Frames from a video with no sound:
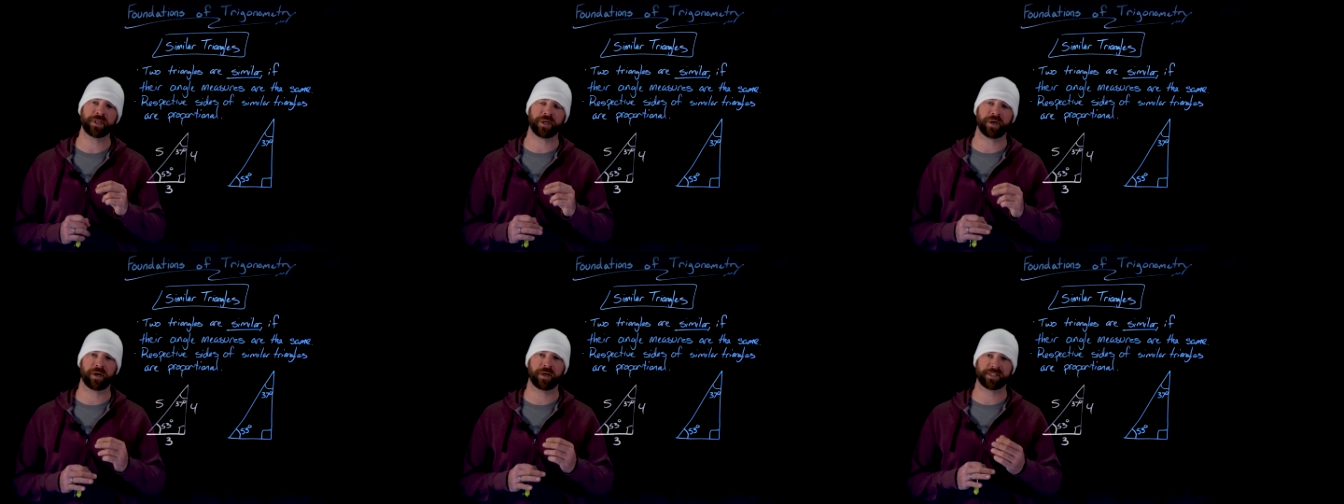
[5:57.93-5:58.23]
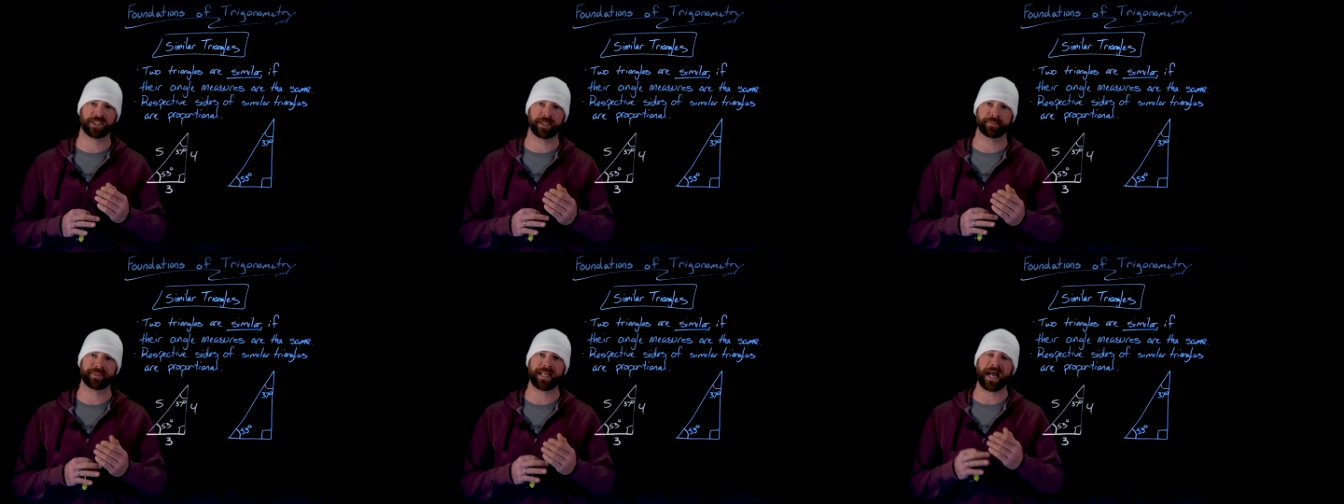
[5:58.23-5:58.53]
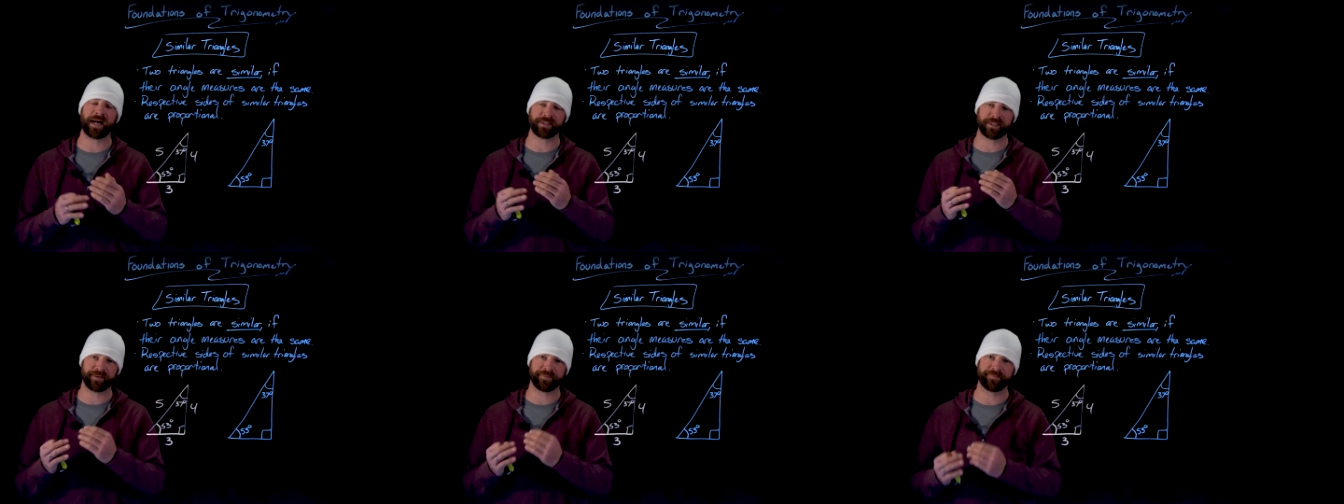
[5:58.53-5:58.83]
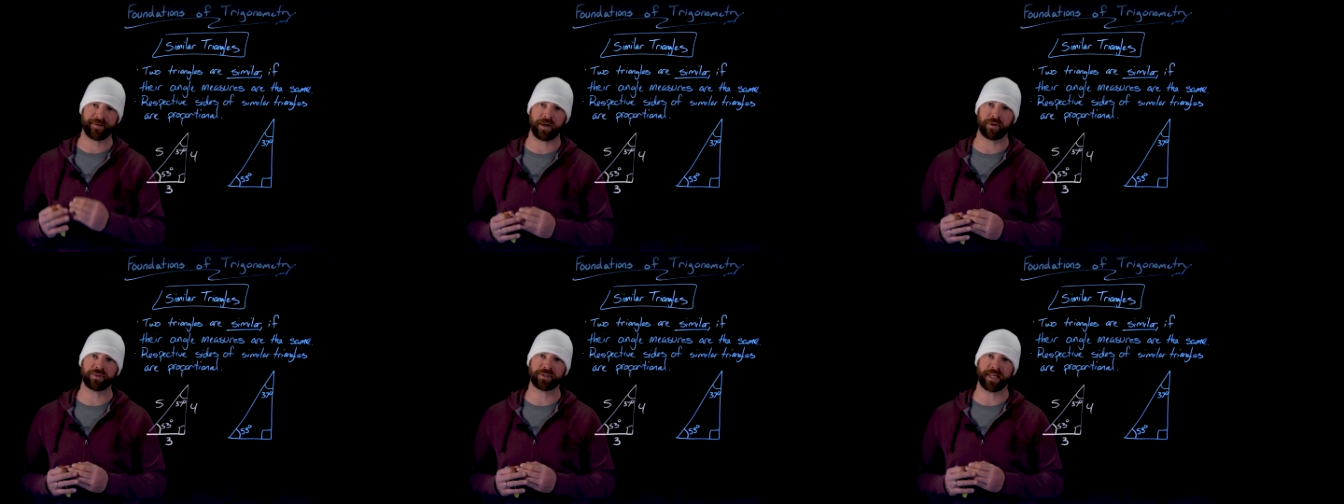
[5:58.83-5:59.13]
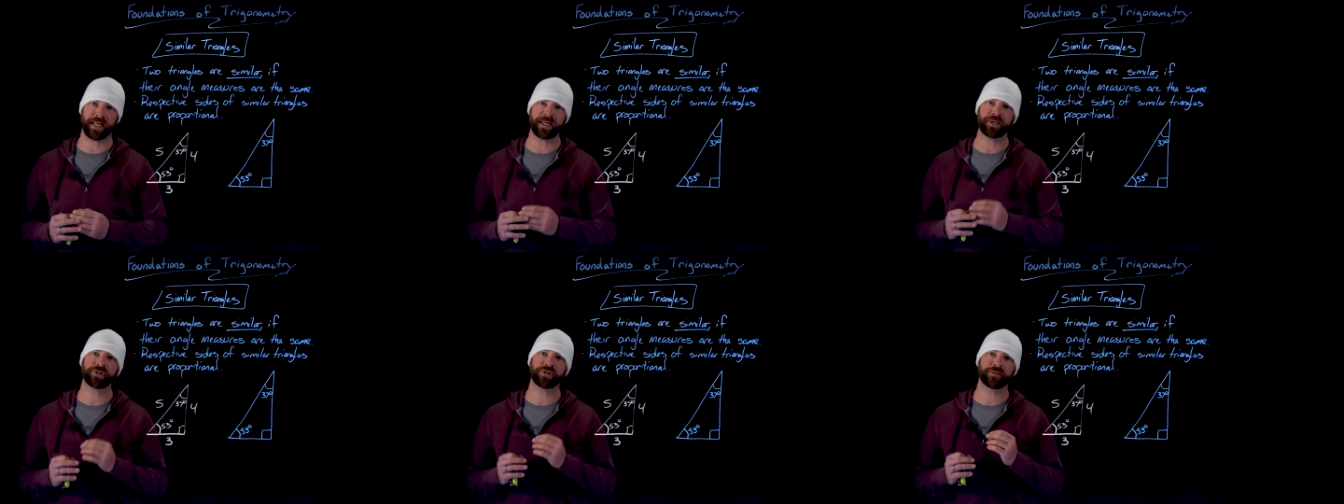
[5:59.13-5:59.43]
concept as the
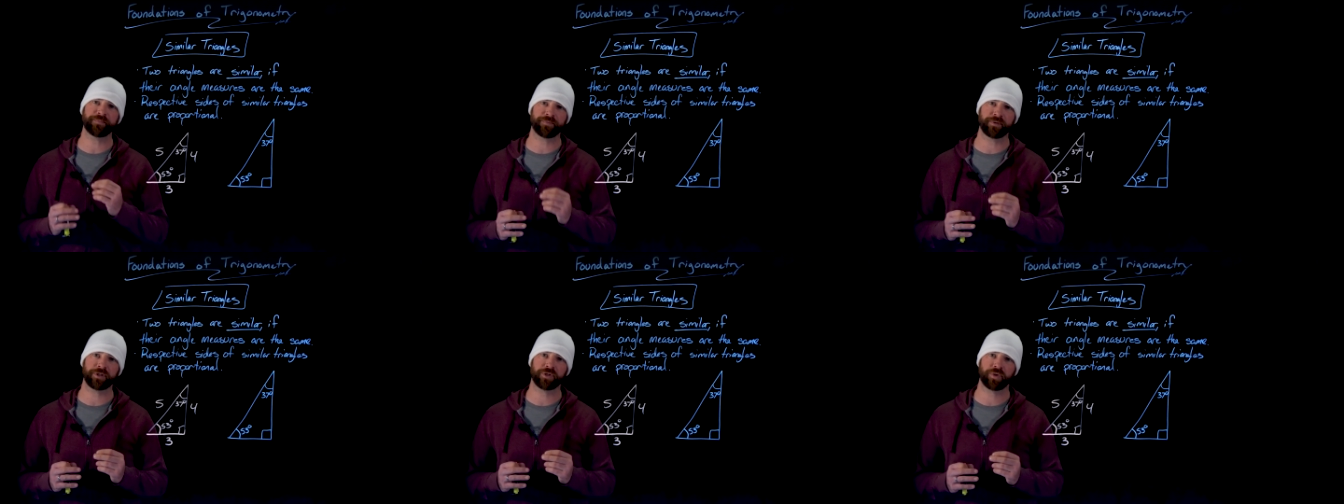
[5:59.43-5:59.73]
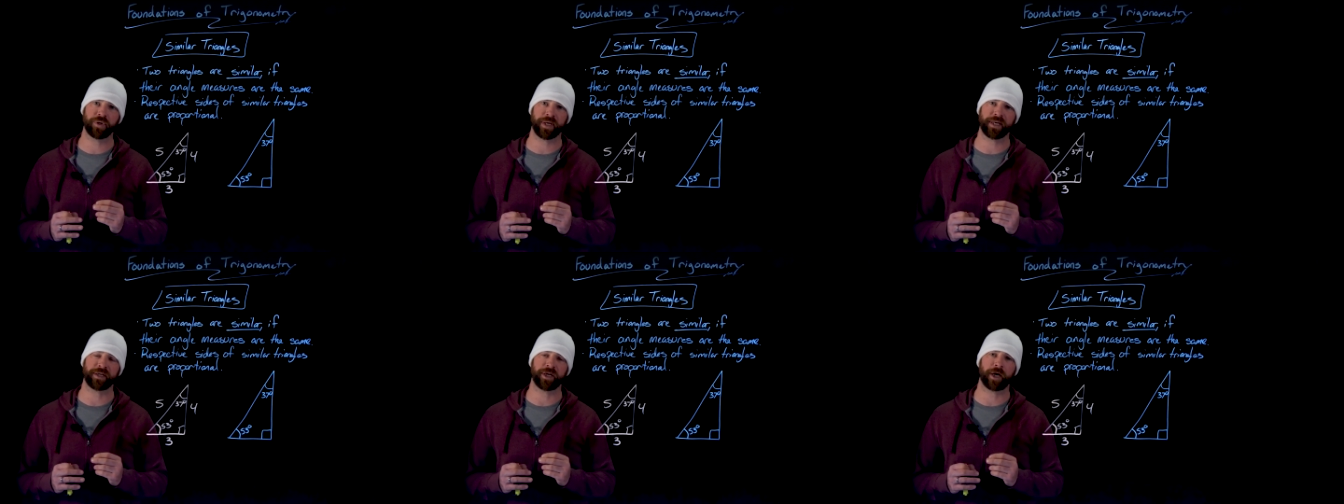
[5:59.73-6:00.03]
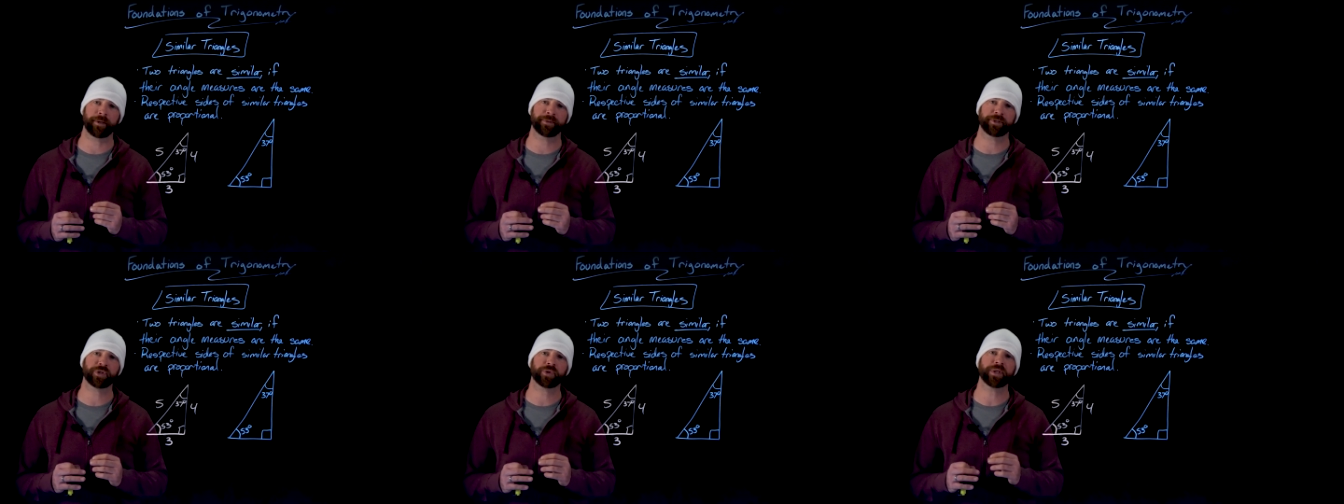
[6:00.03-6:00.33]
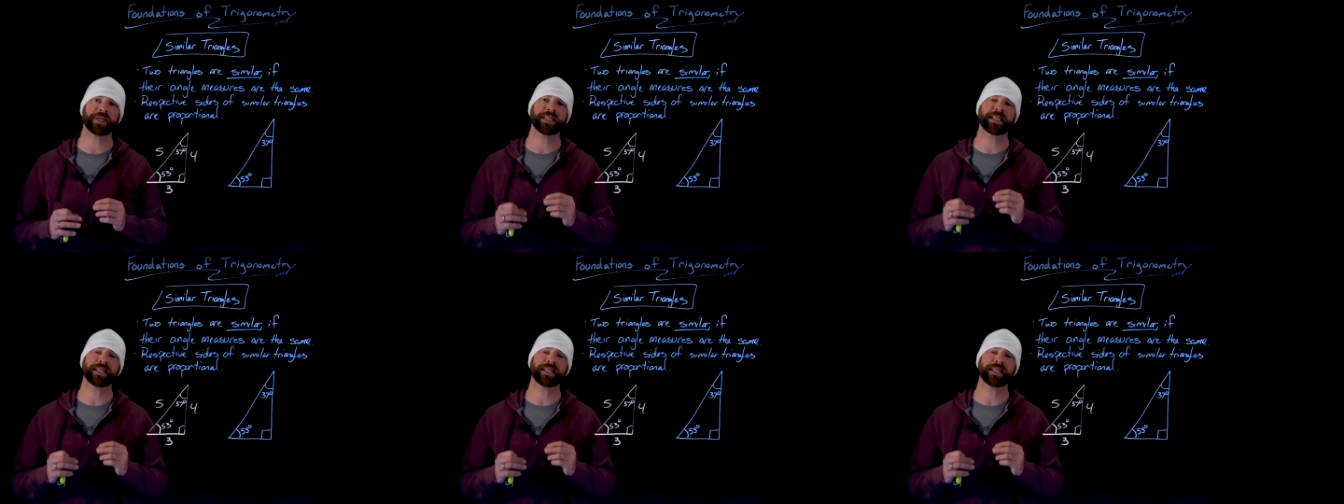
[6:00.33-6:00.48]
foundation for trigonometry,